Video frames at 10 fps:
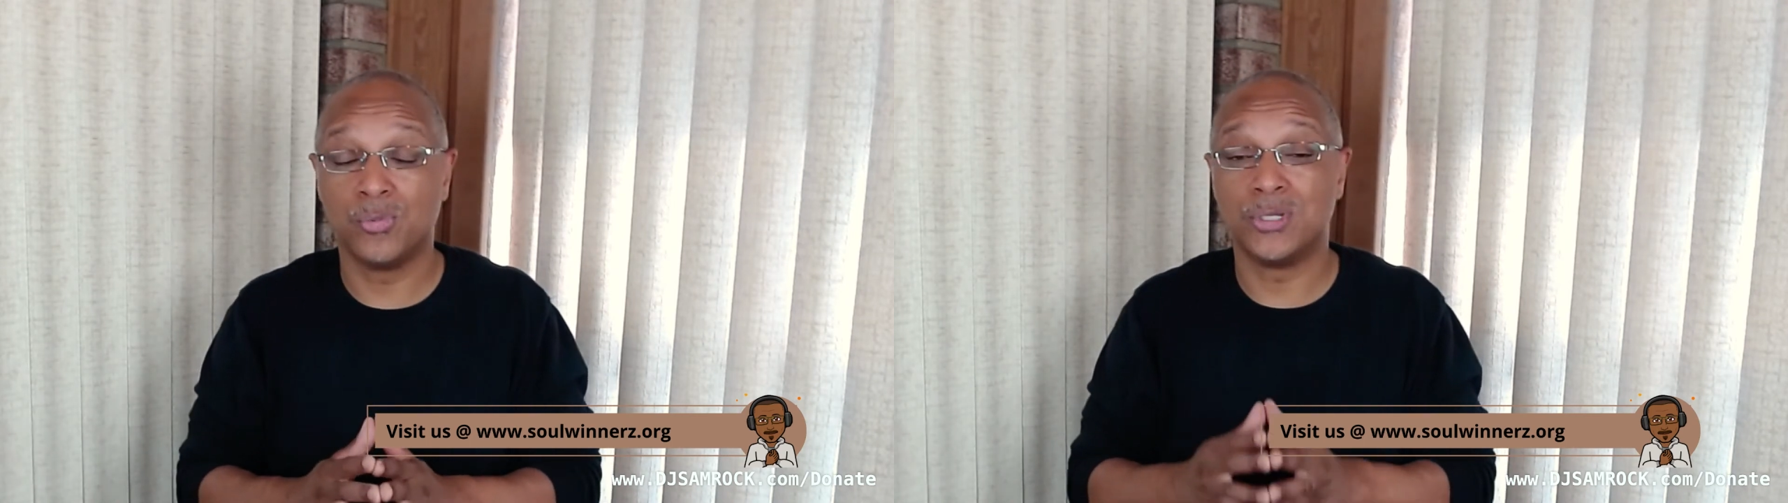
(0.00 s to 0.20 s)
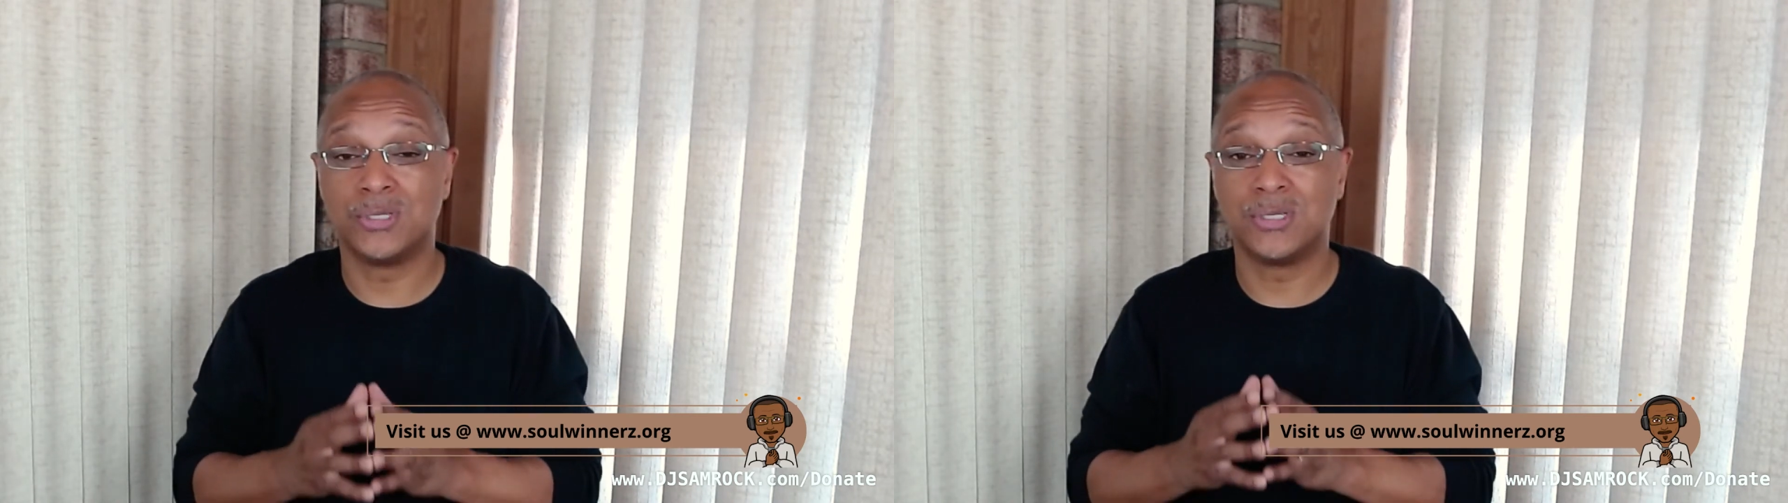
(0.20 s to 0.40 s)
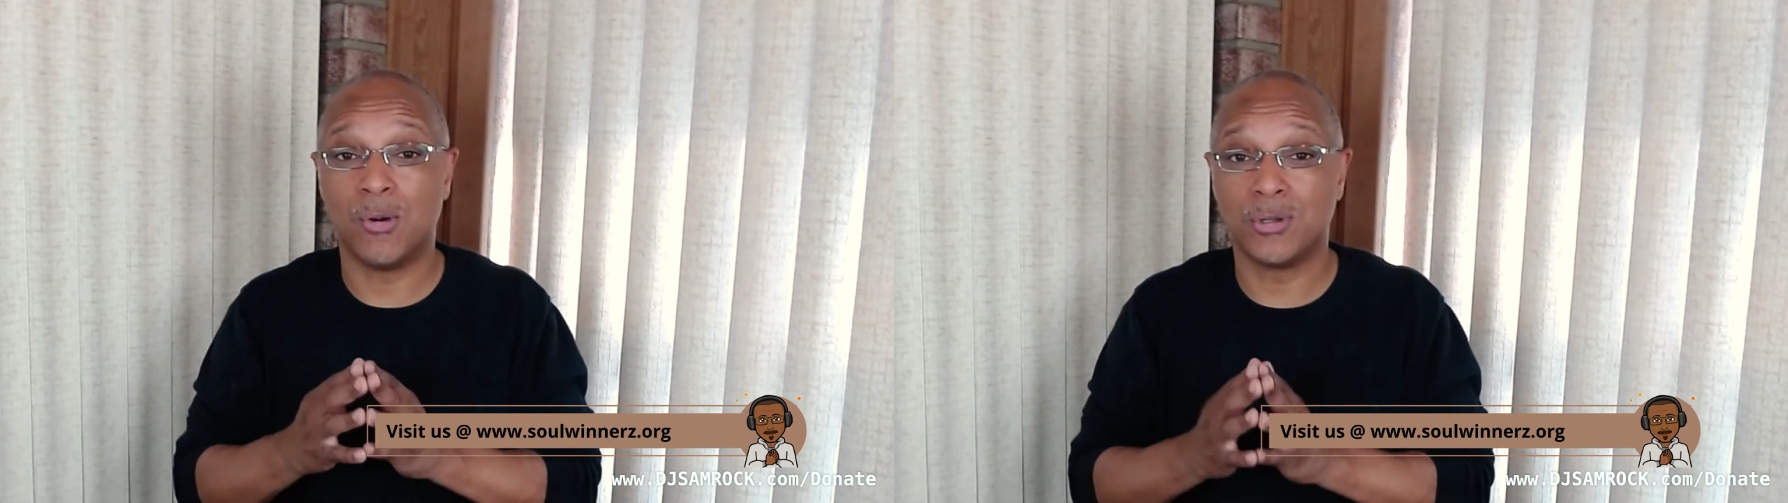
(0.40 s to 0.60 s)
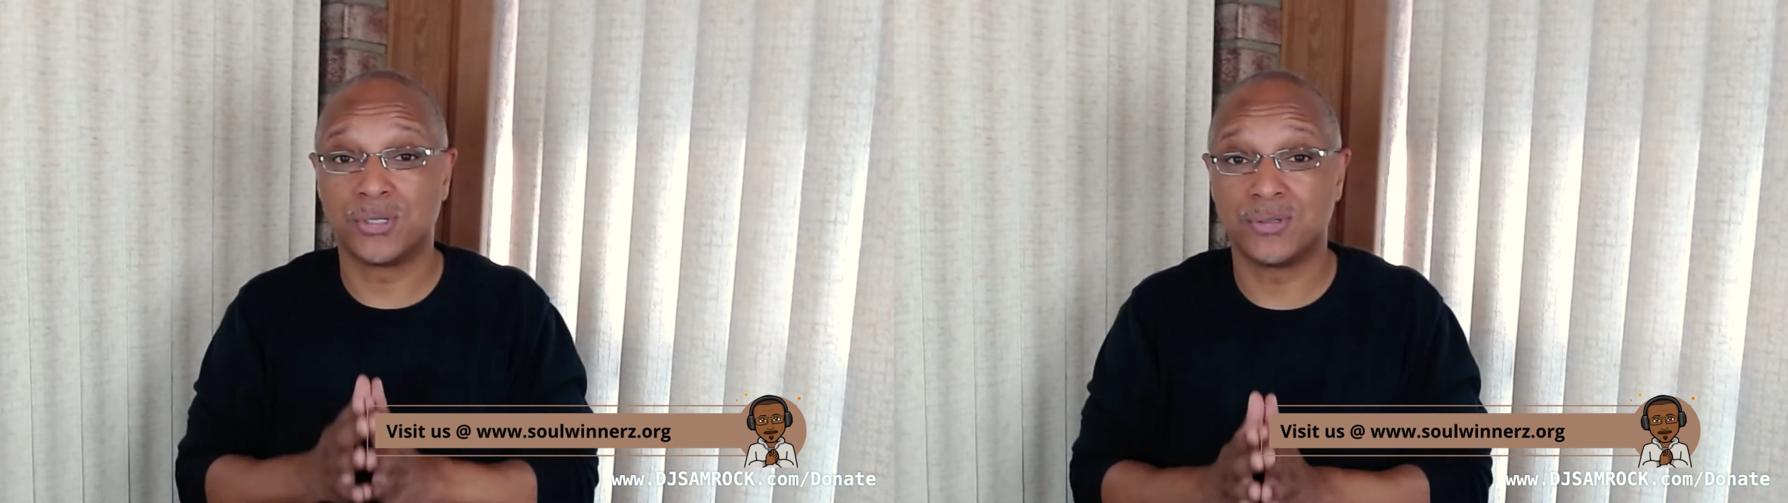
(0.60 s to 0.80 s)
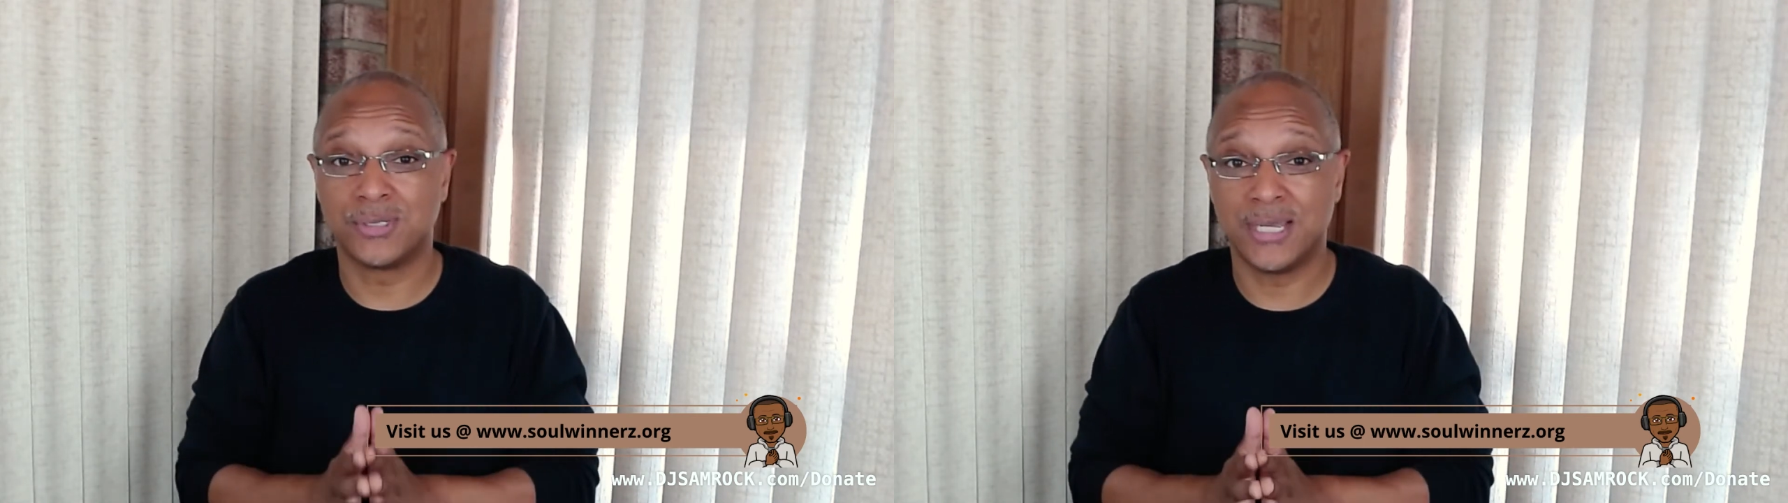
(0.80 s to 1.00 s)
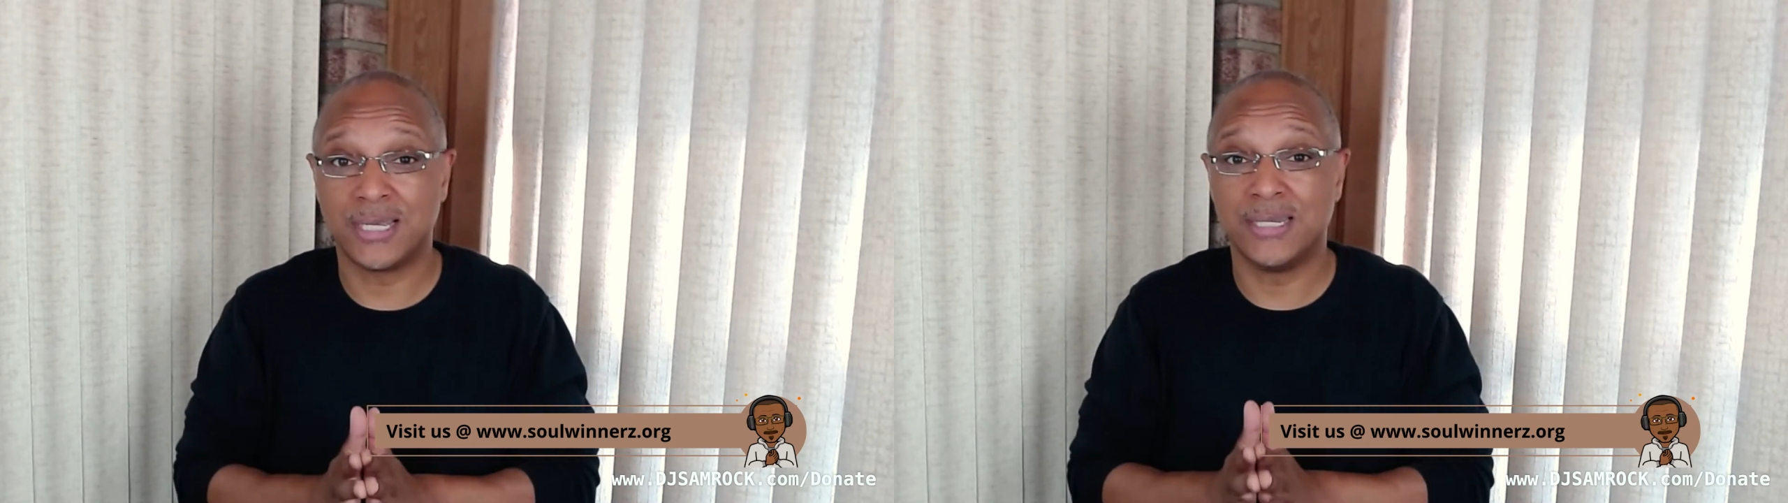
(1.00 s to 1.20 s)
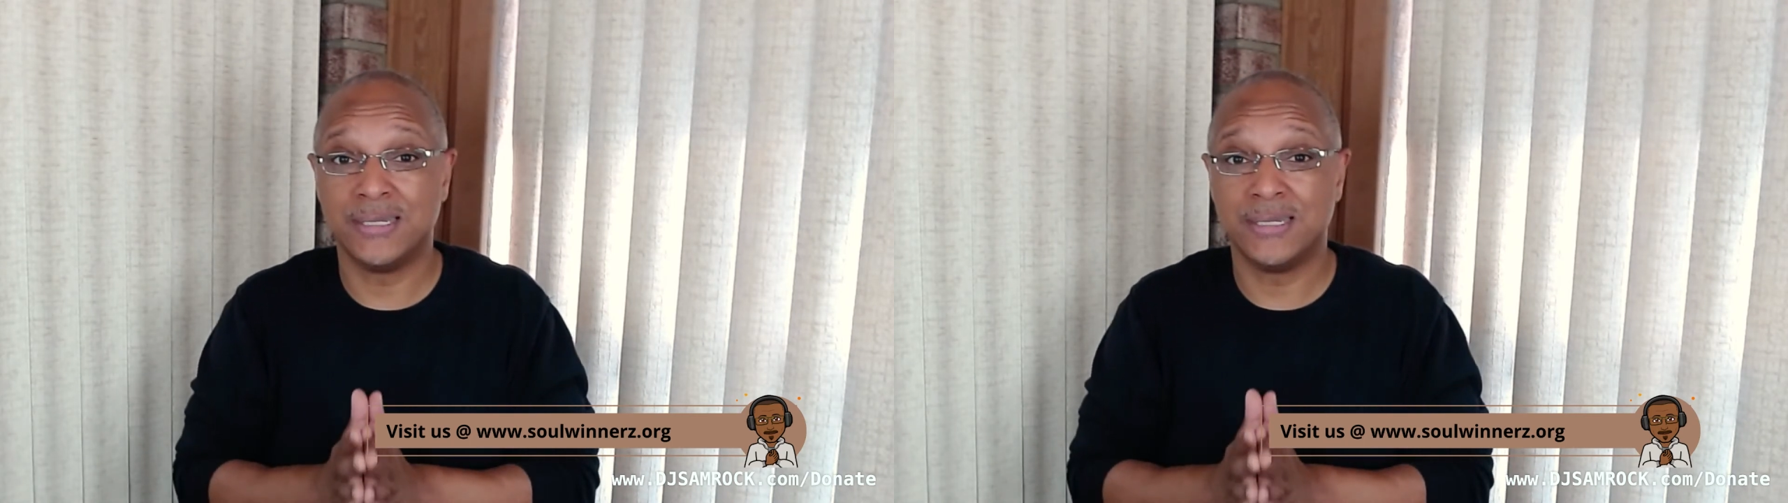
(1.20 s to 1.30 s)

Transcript: was also sick,